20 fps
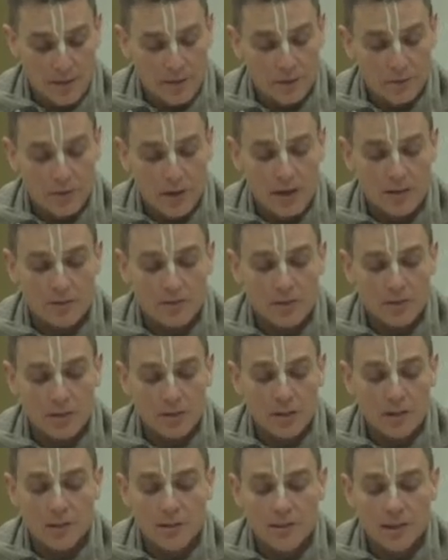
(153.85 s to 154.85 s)
The Rasa
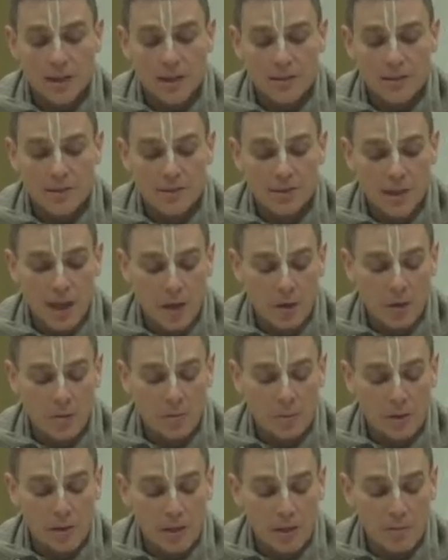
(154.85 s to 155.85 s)
Leela dance
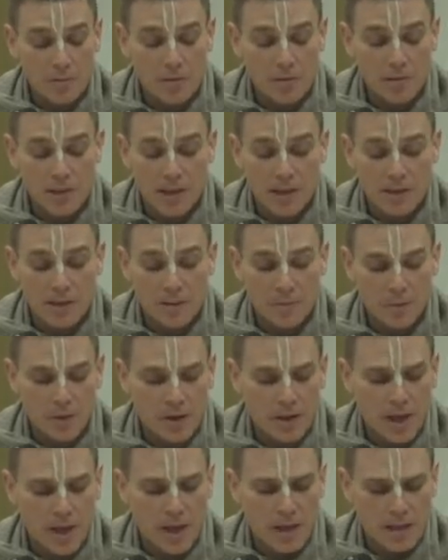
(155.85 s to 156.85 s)
cannot be imitated
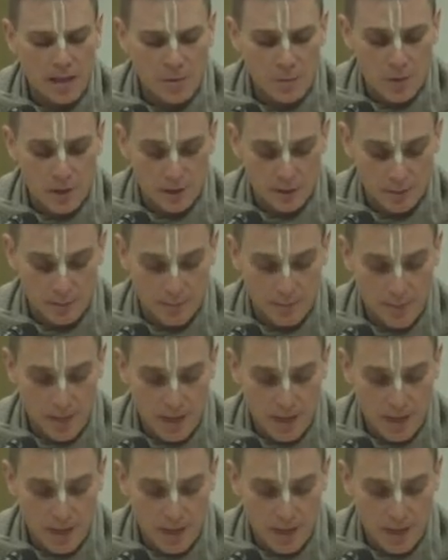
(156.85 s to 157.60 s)
by anyone.